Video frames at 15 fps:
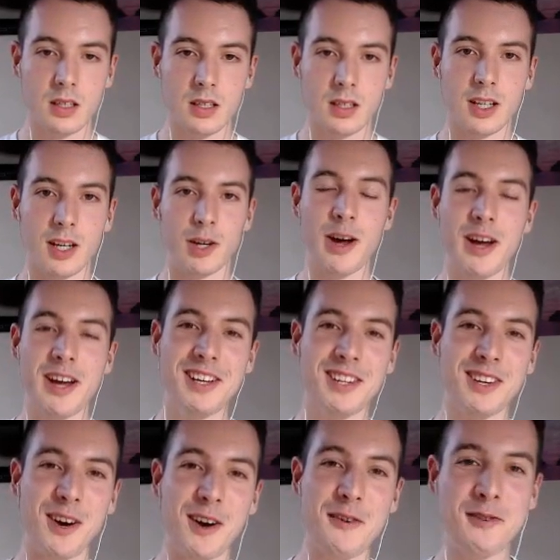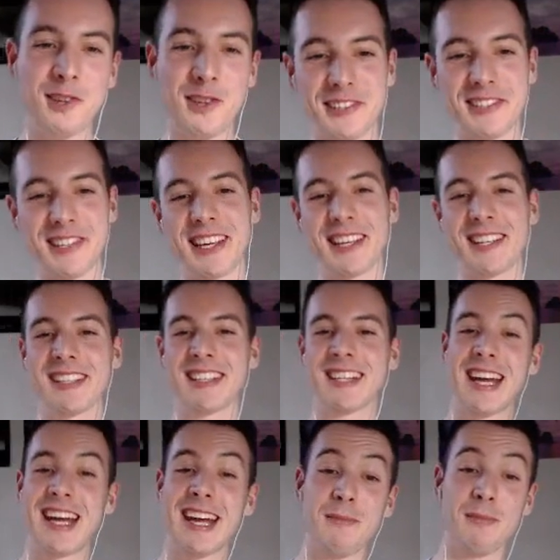Alright, off to the second
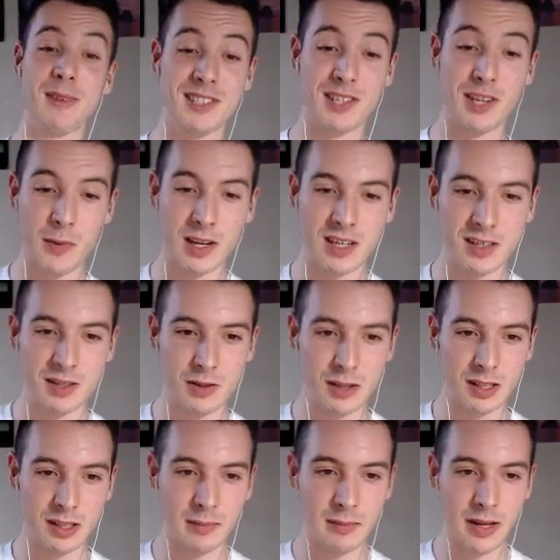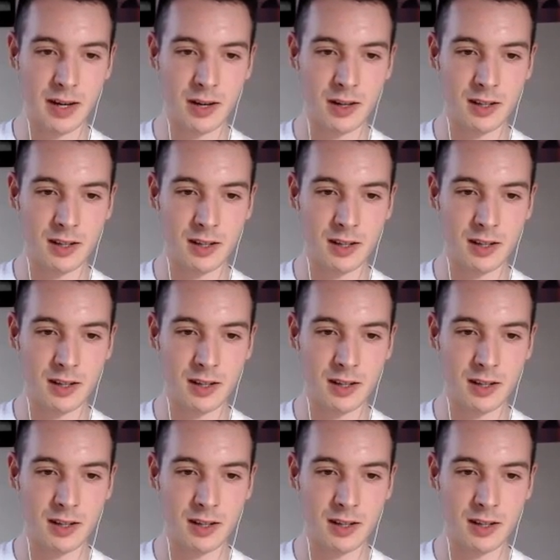game. Let's hope I can do a little better.